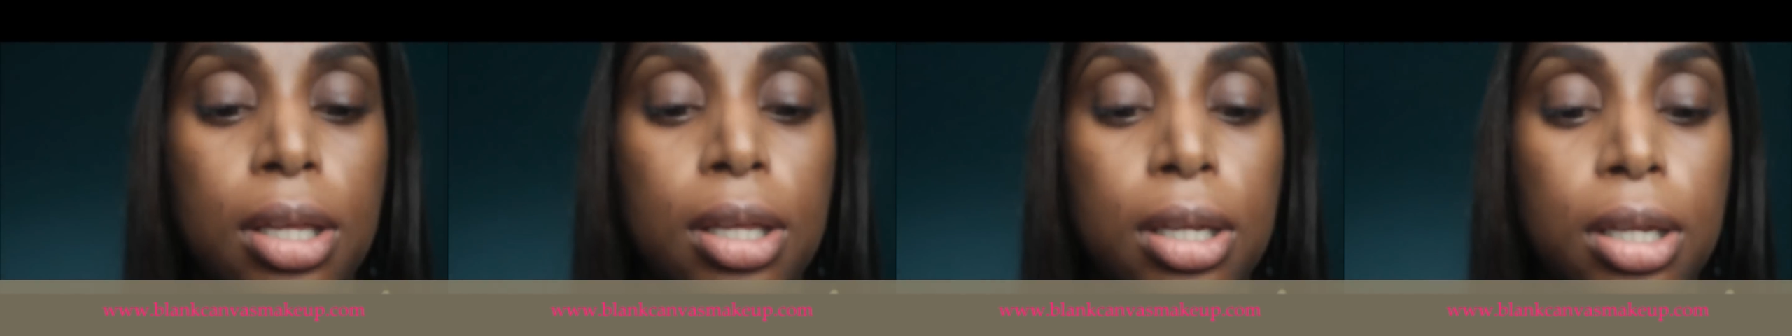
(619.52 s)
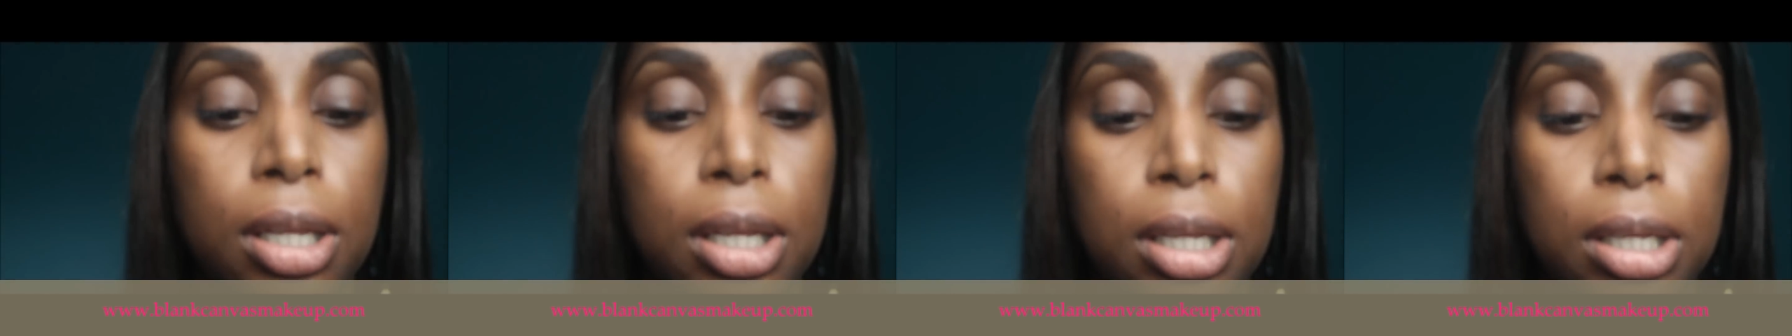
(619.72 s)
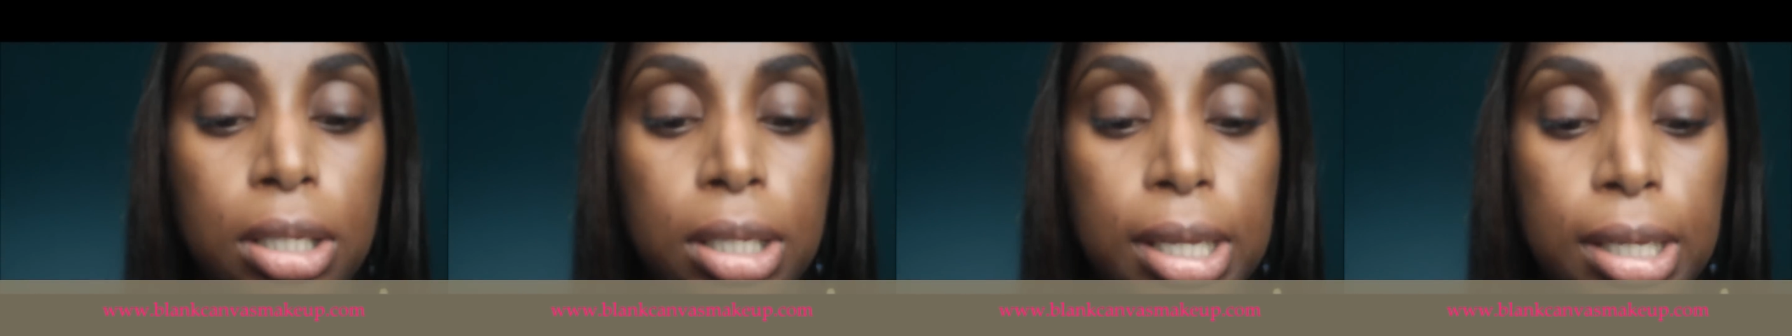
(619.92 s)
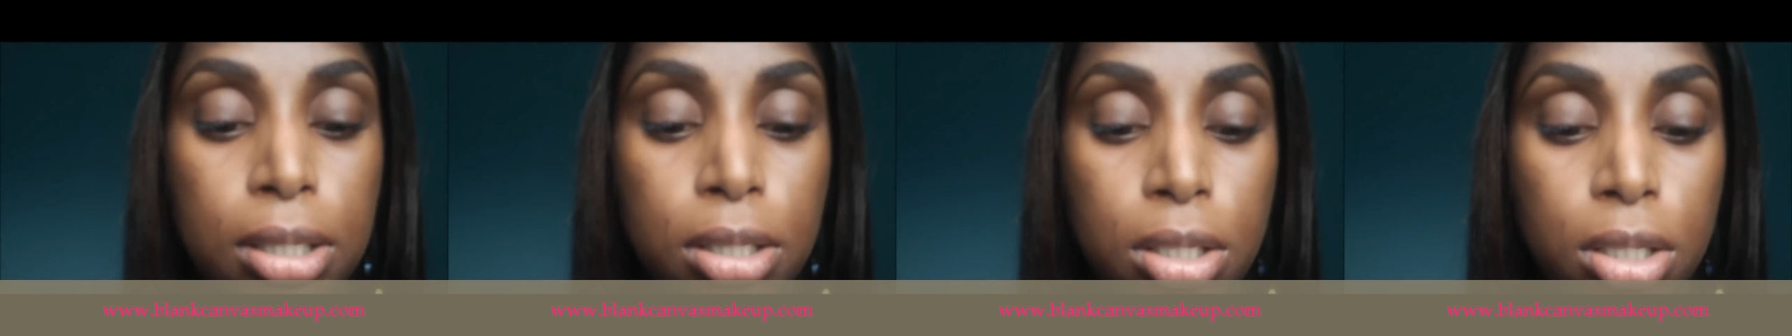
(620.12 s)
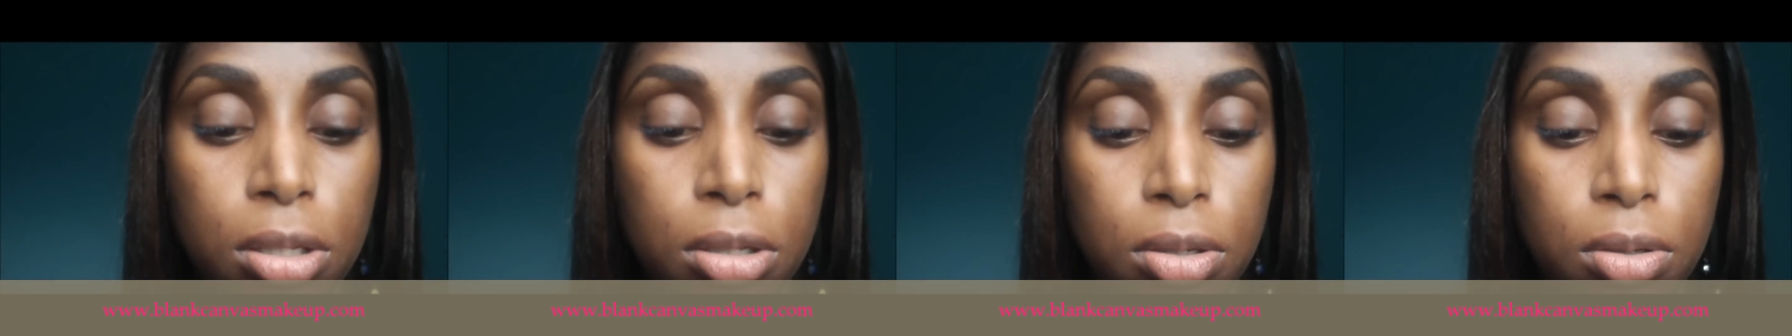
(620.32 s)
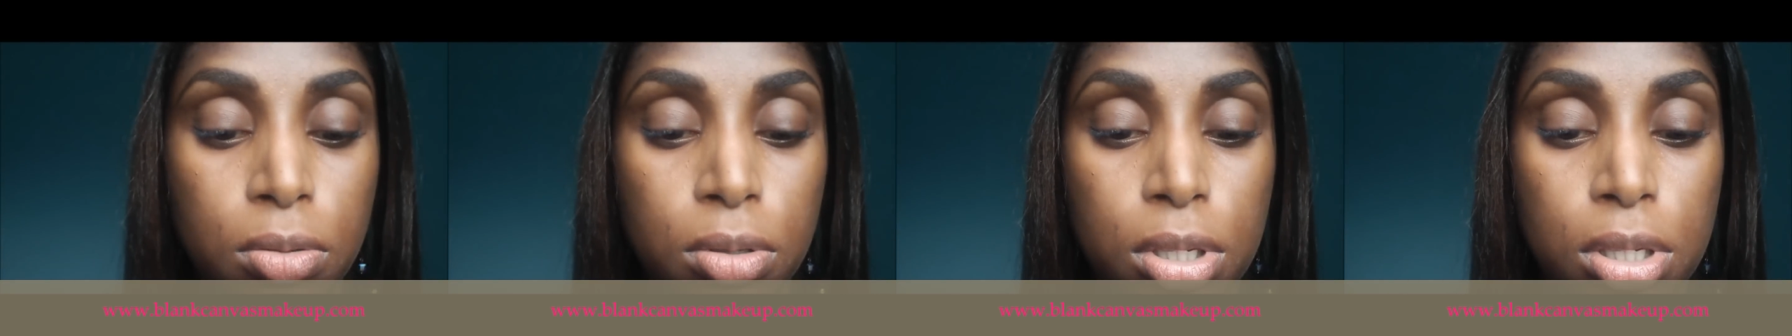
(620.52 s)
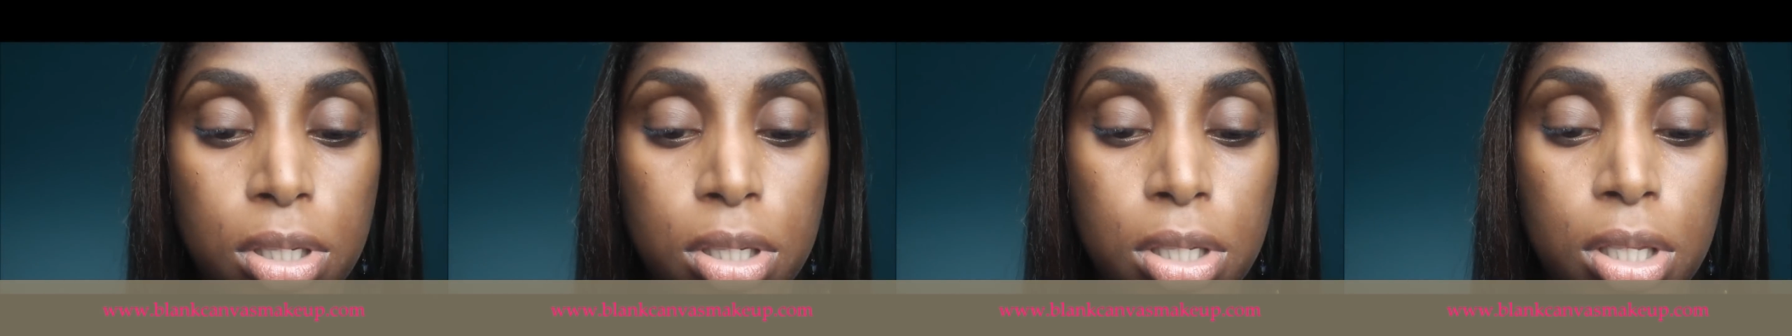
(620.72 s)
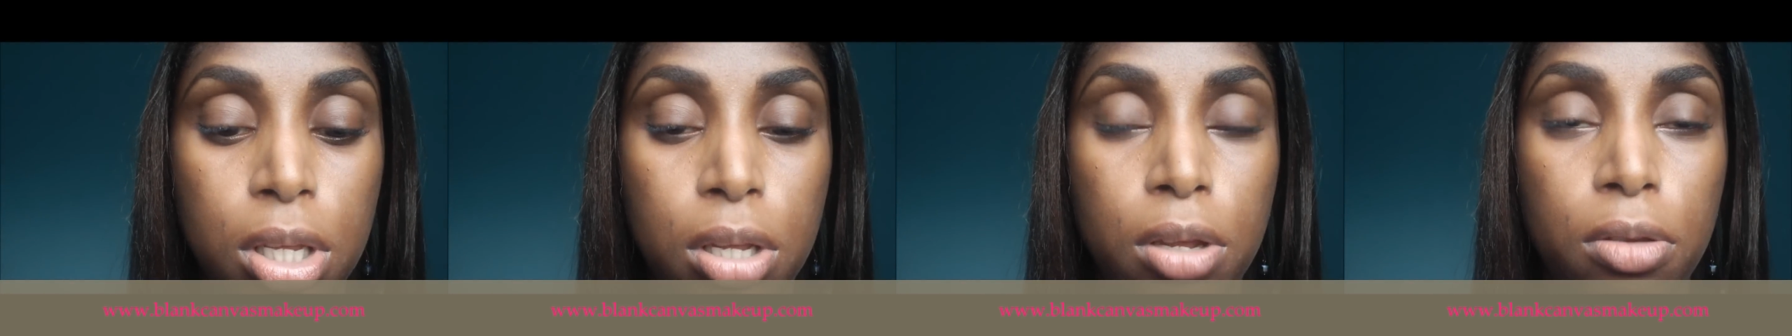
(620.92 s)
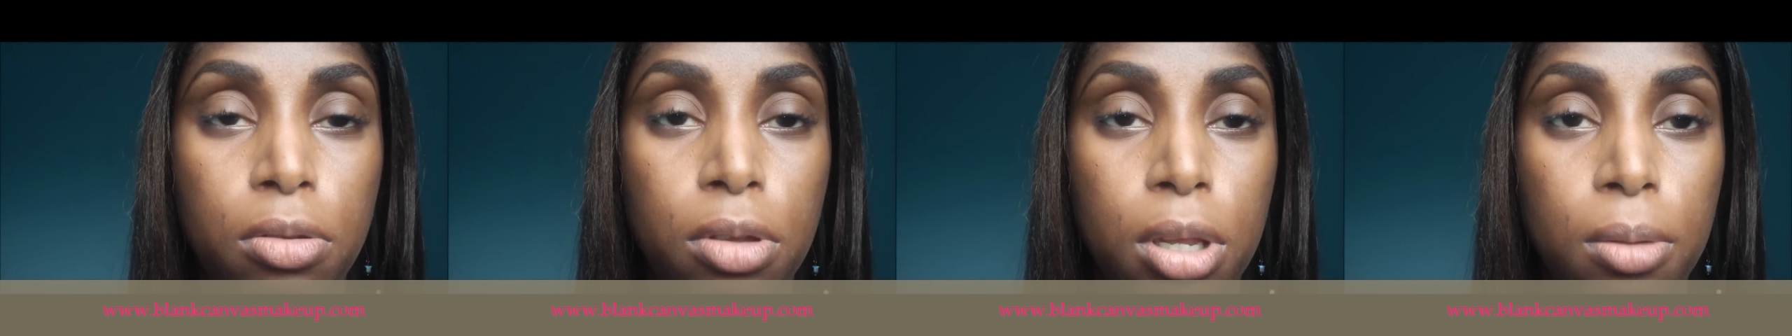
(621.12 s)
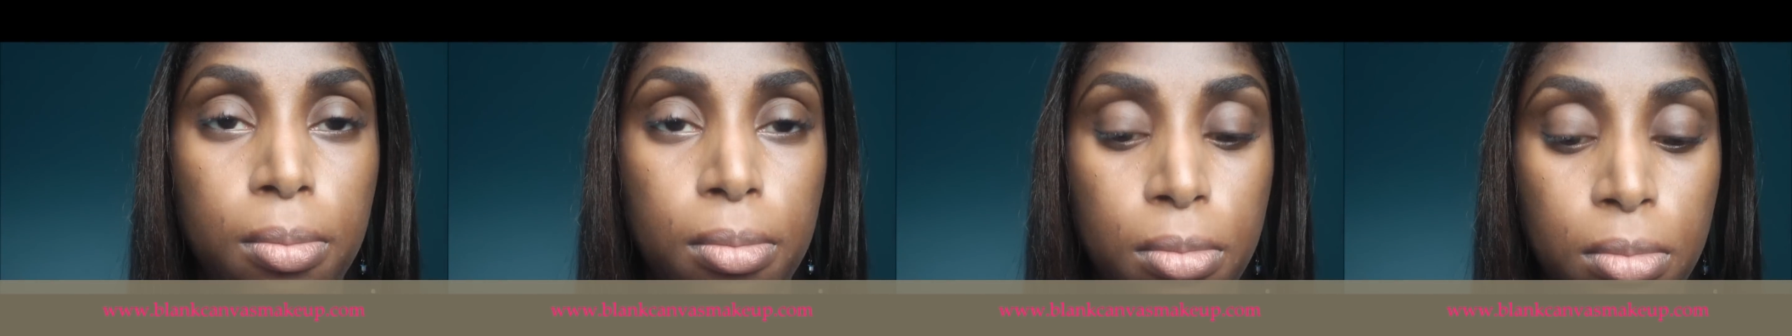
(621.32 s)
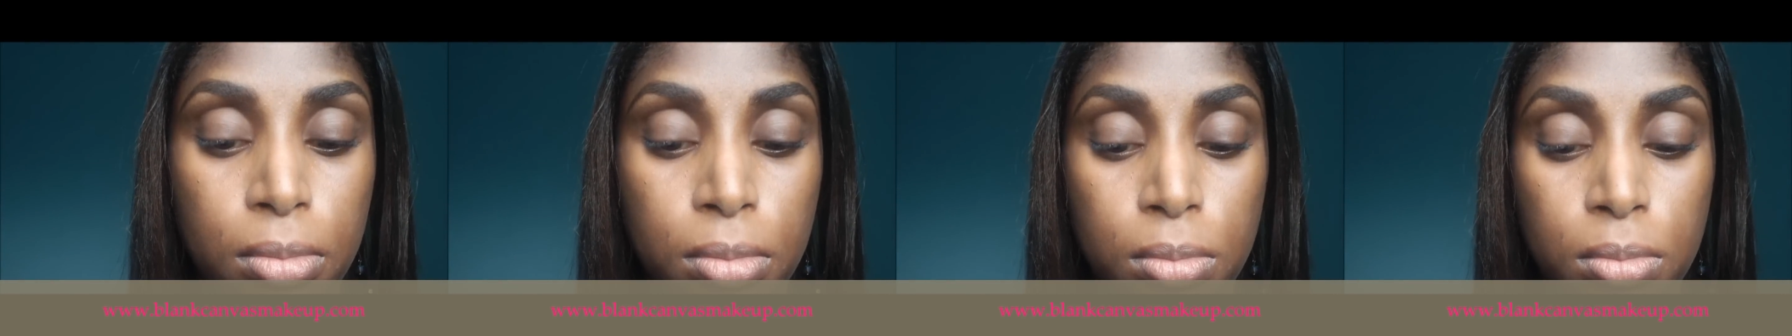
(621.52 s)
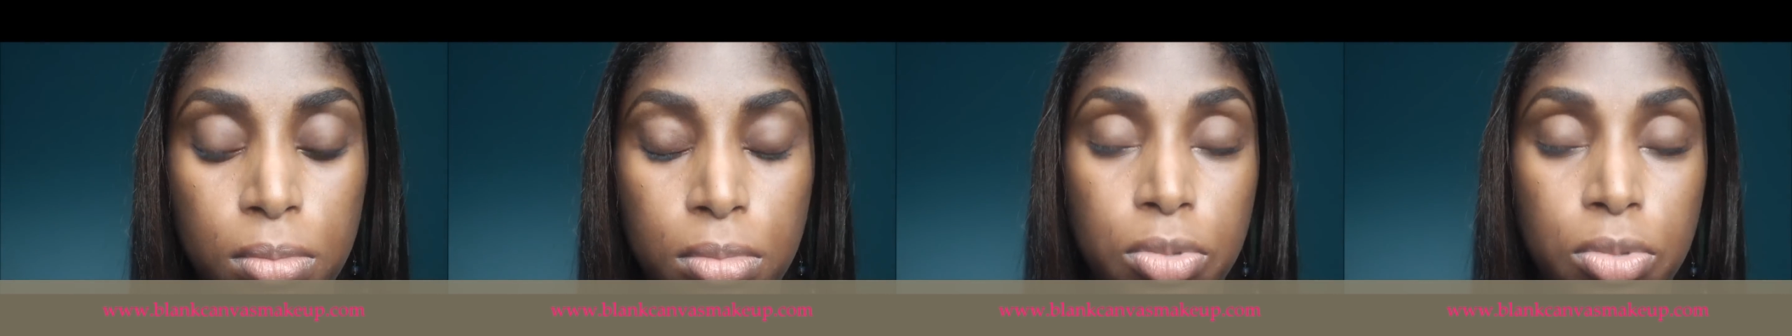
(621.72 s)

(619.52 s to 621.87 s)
And I like to use, this is the cream